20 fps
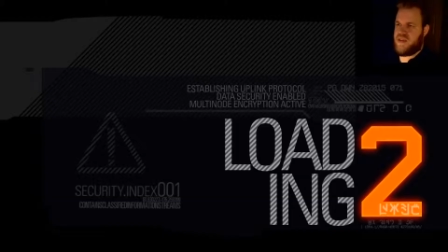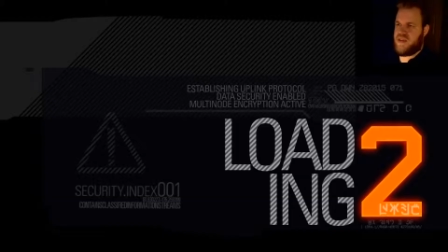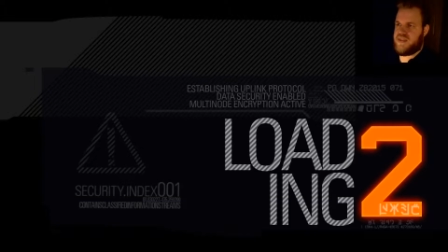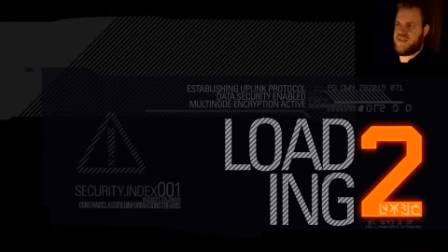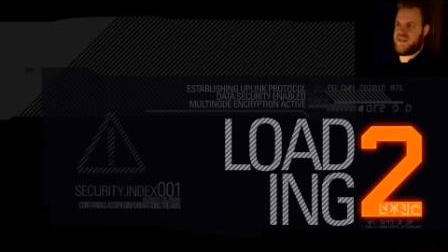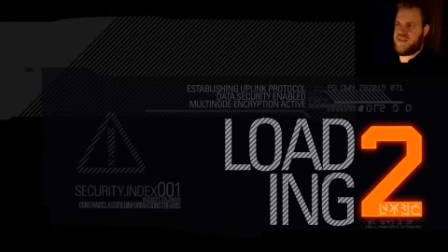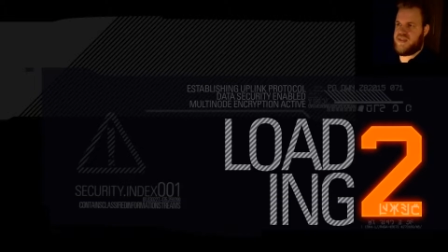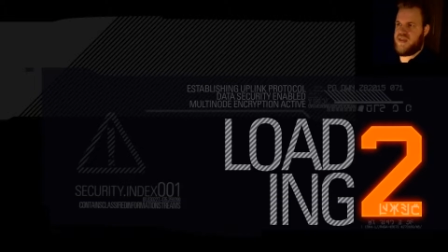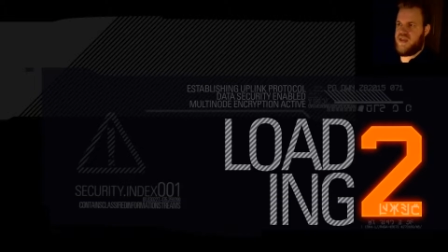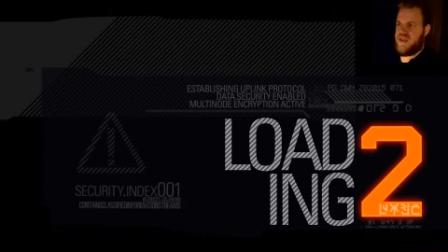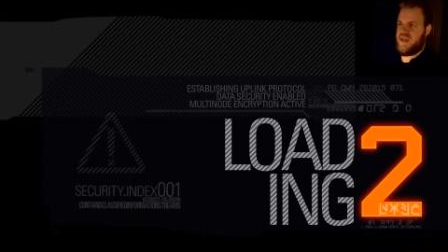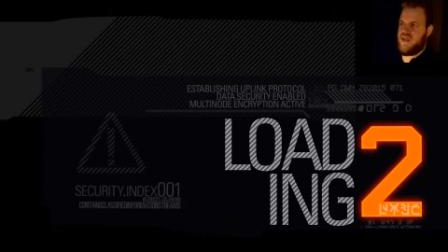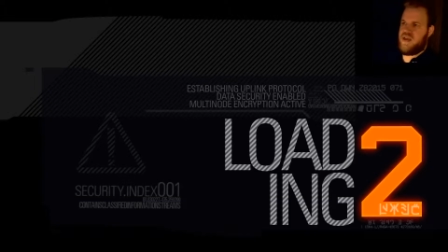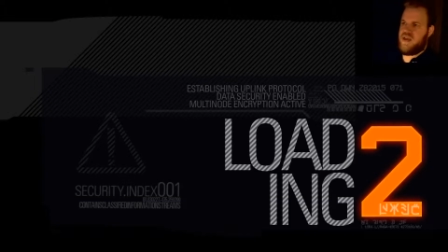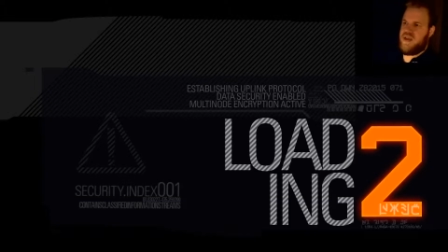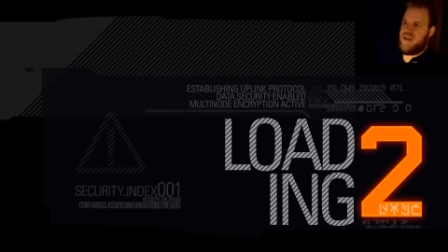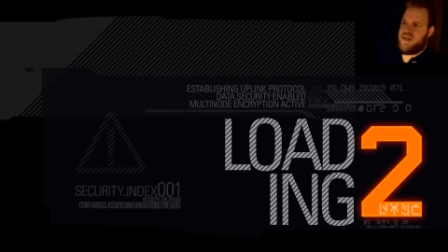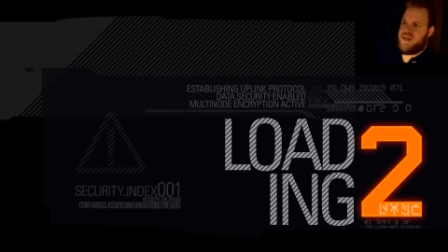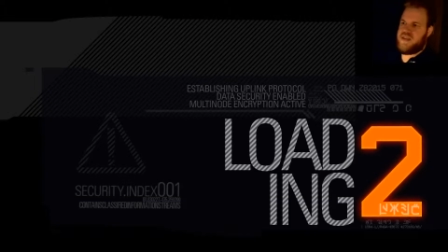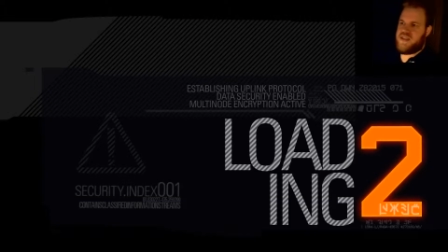that
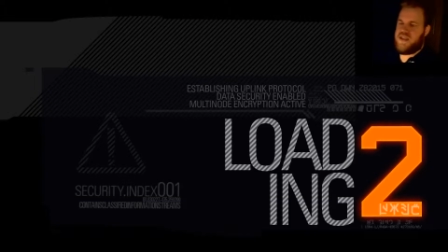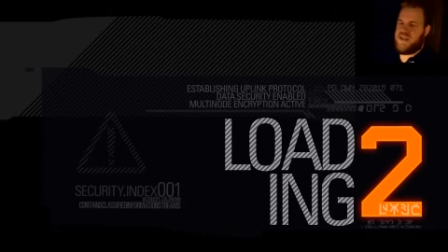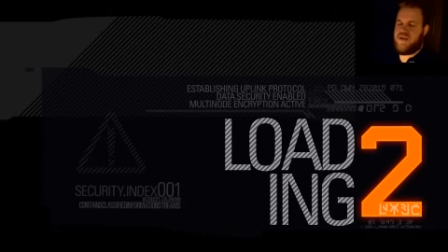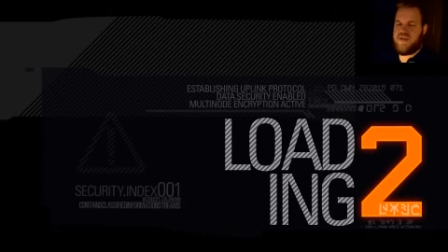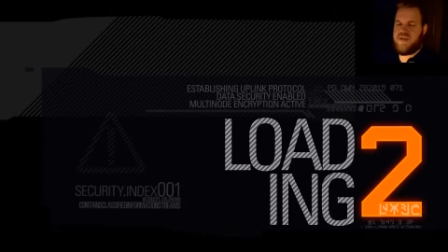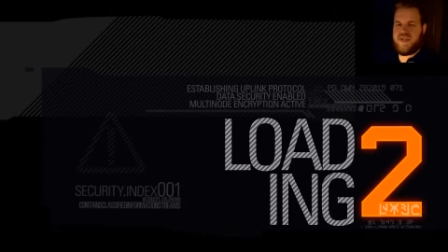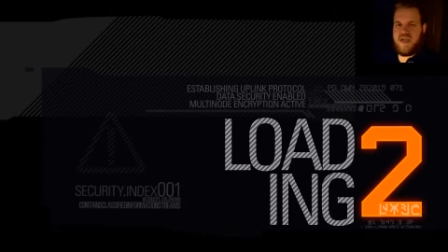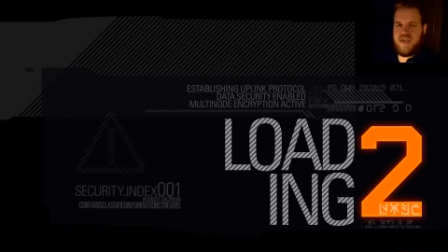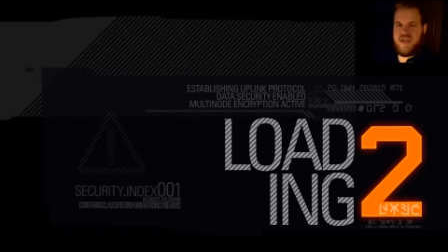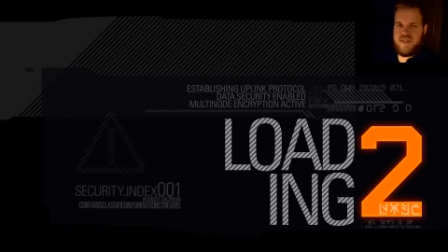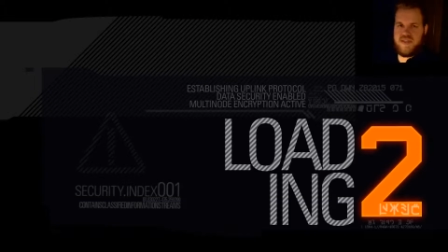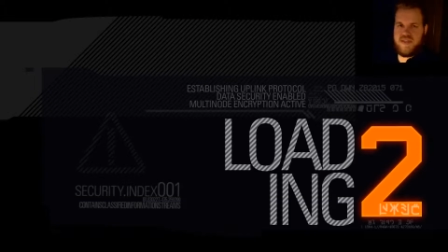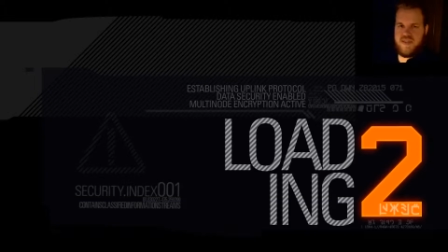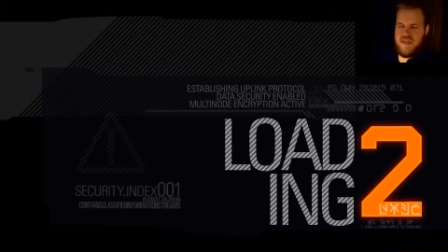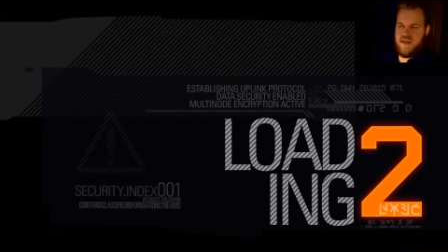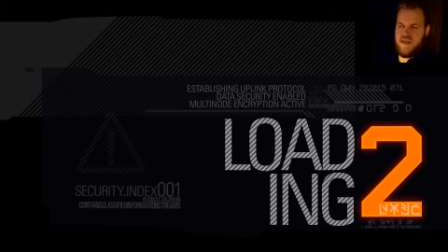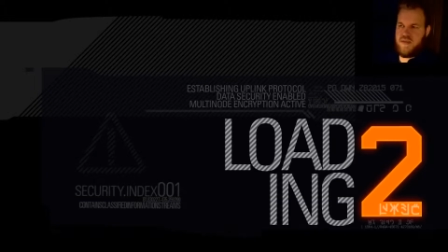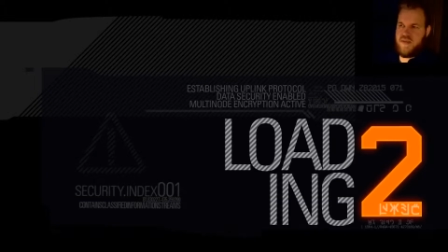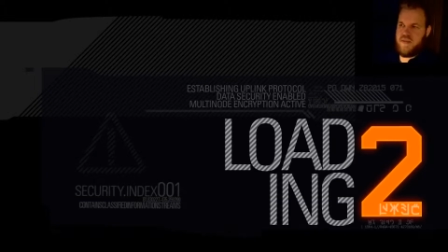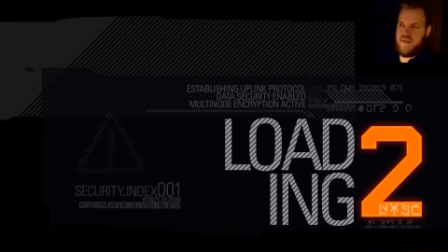synergizes
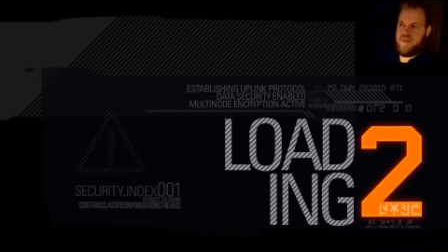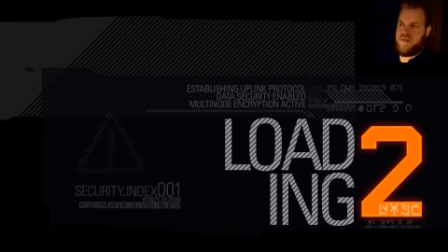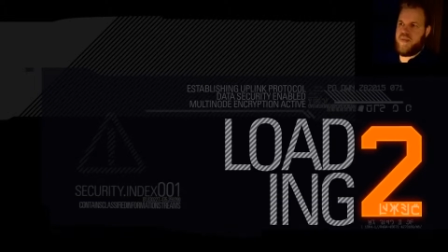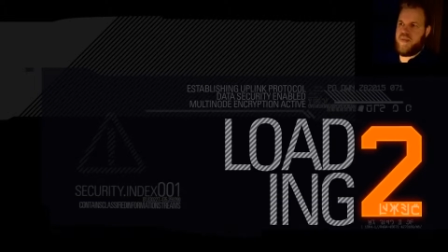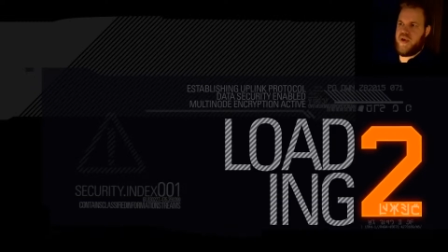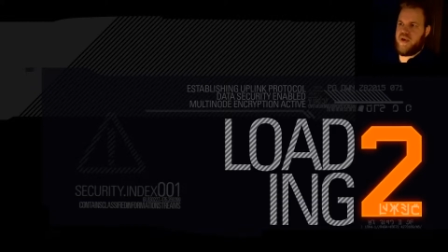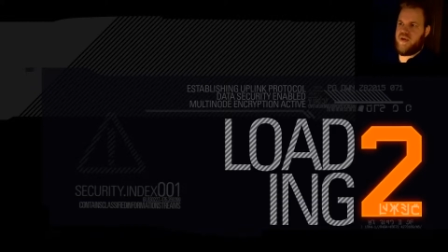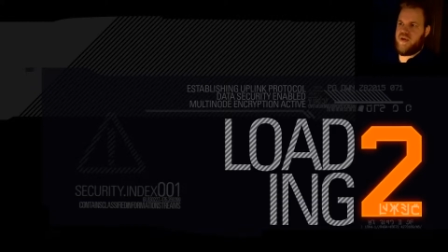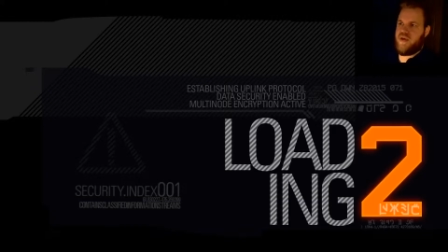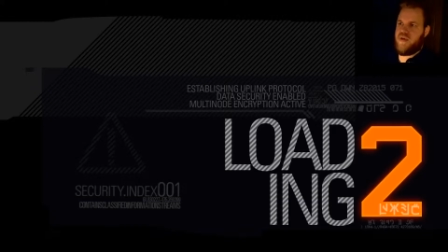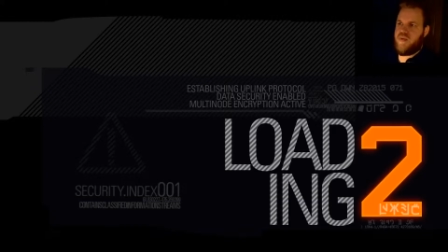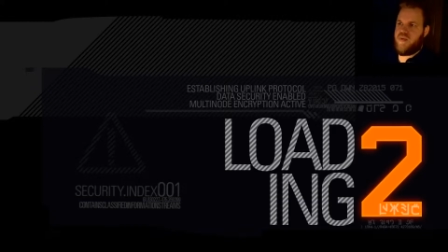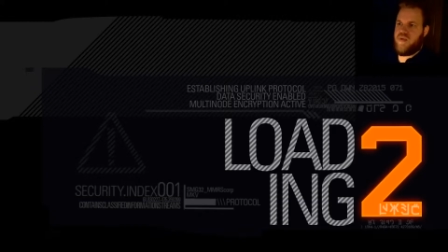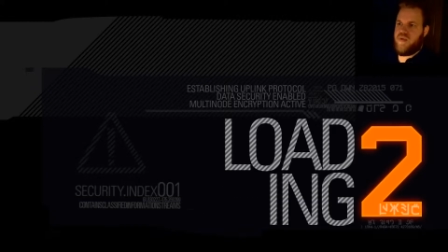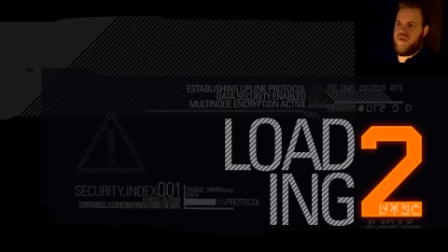a little bit better